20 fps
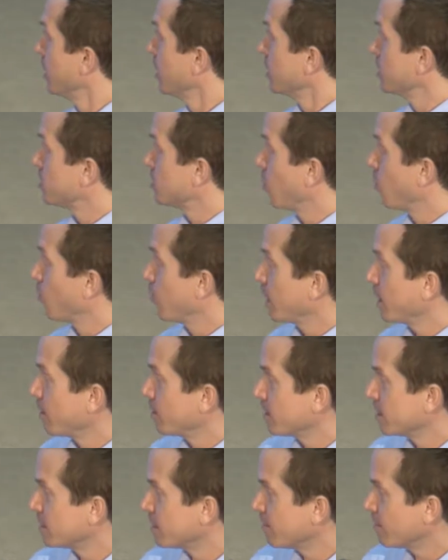So
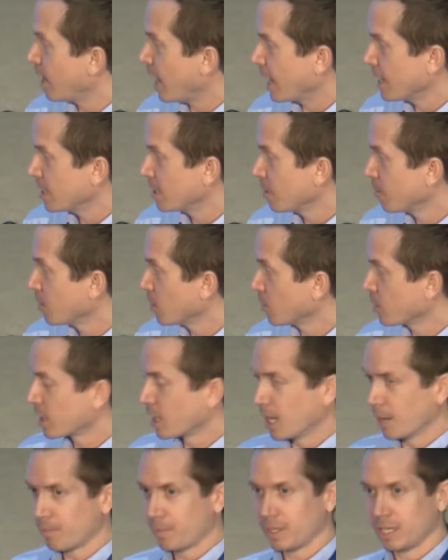we divided the
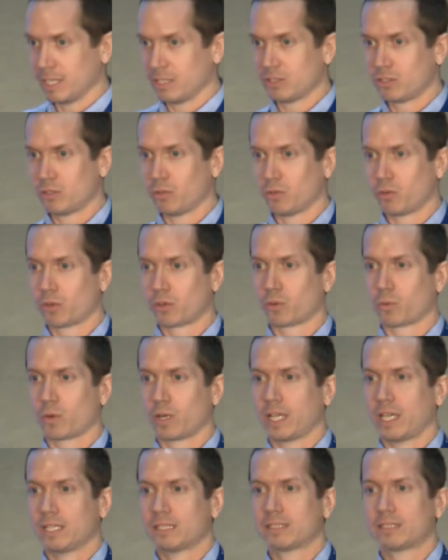building up into
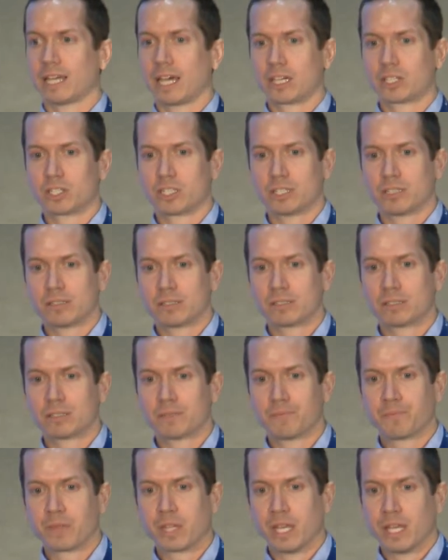3 sections,